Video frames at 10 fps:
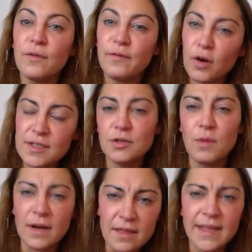So first
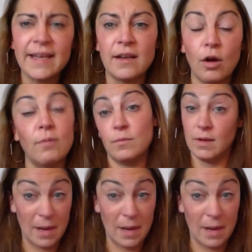you want to think of,